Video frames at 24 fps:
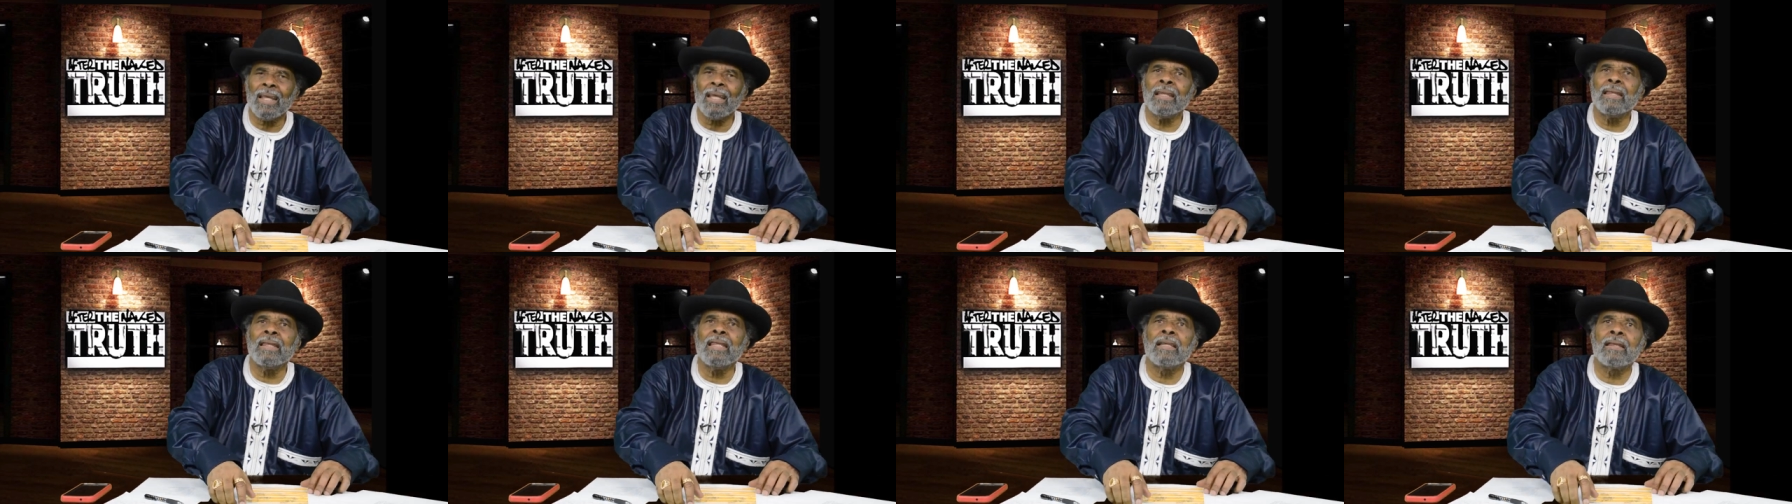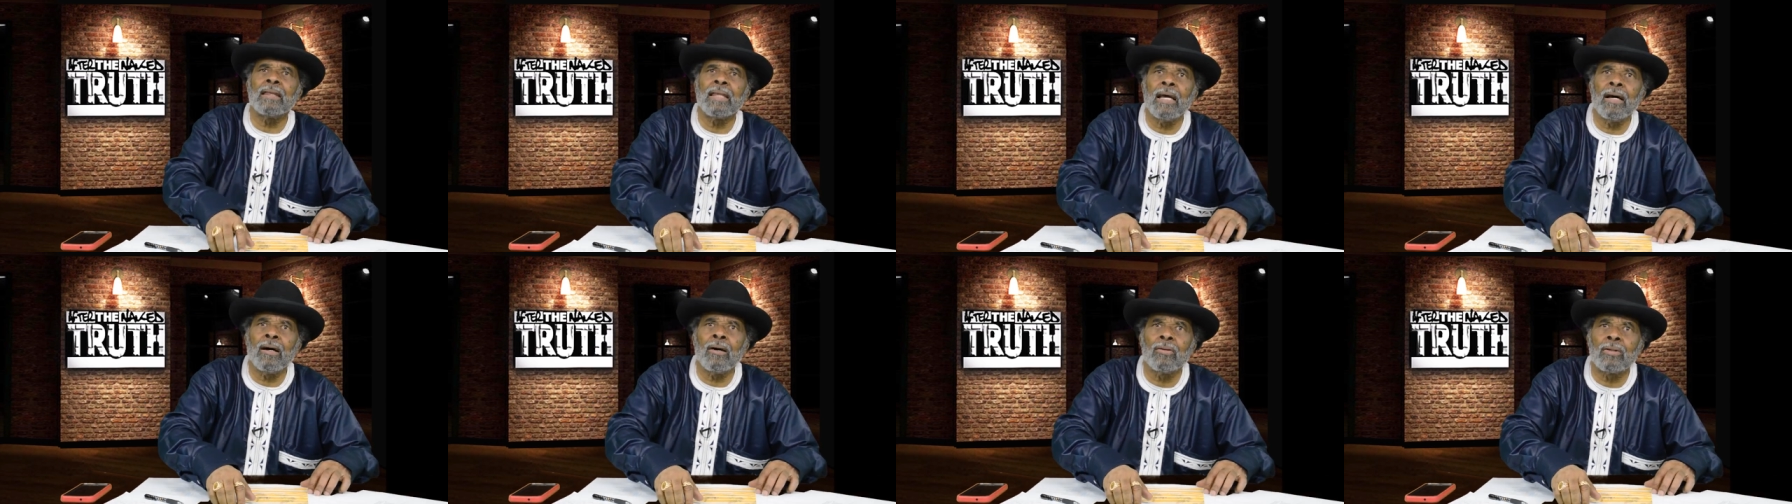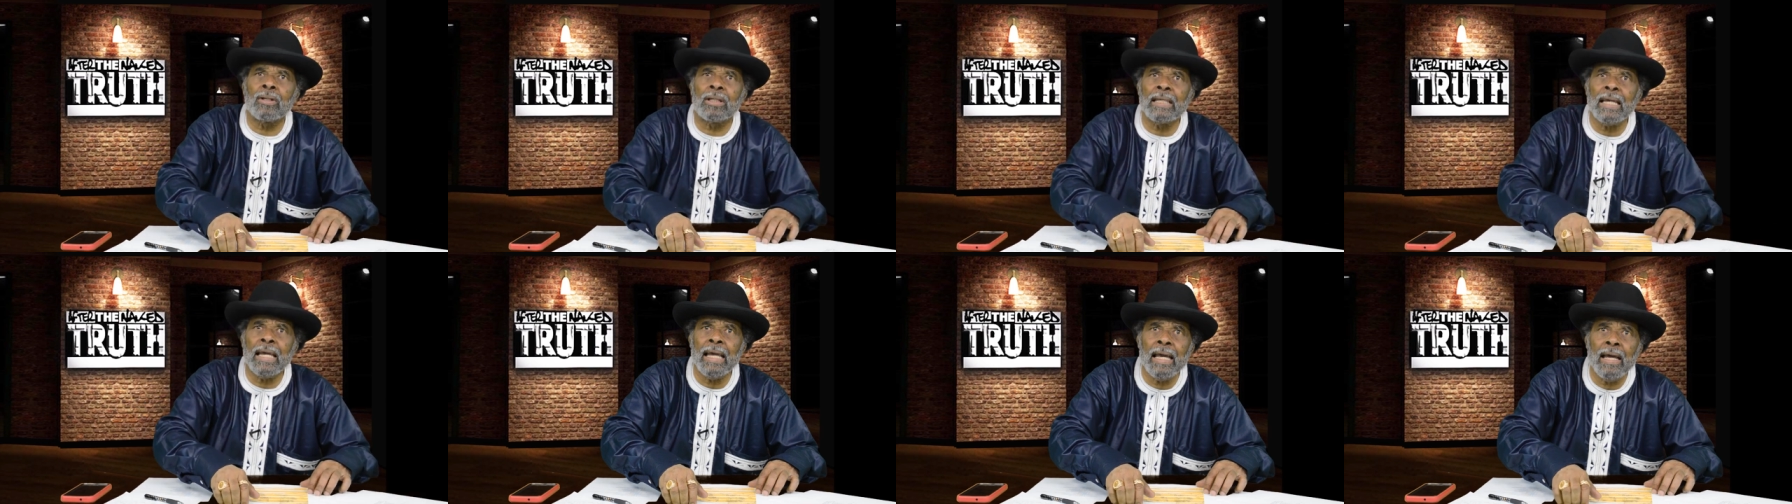that they'll
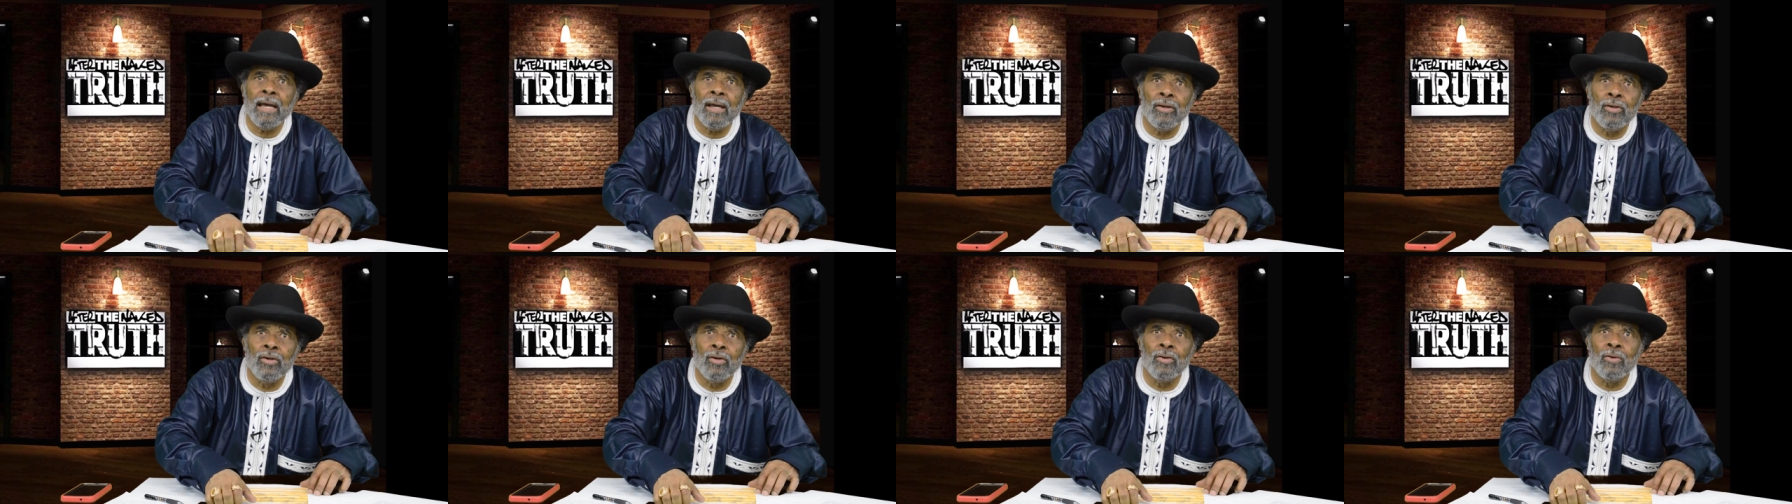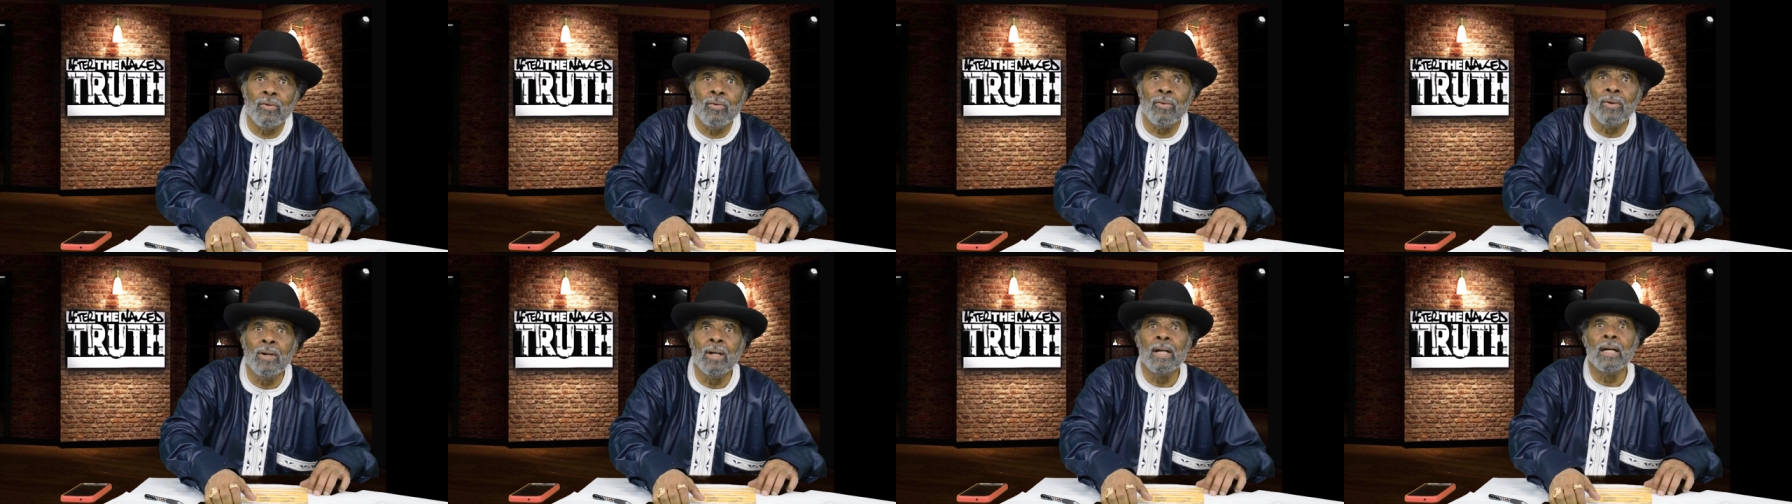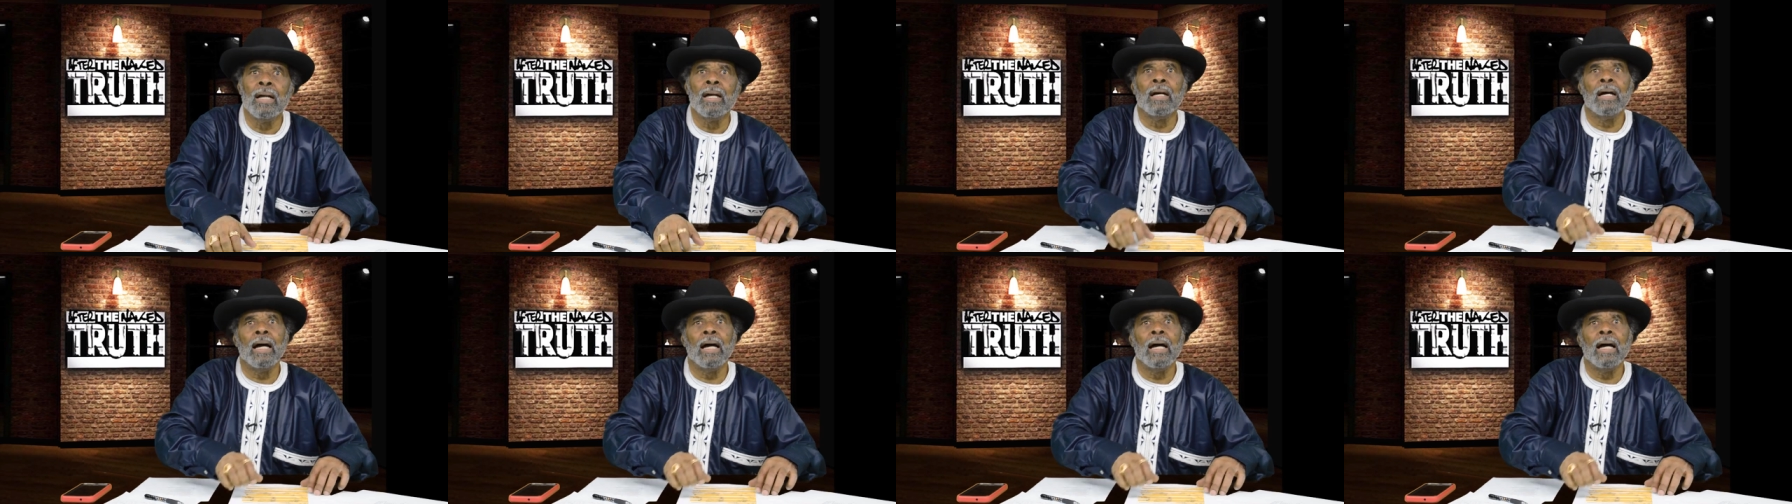tell you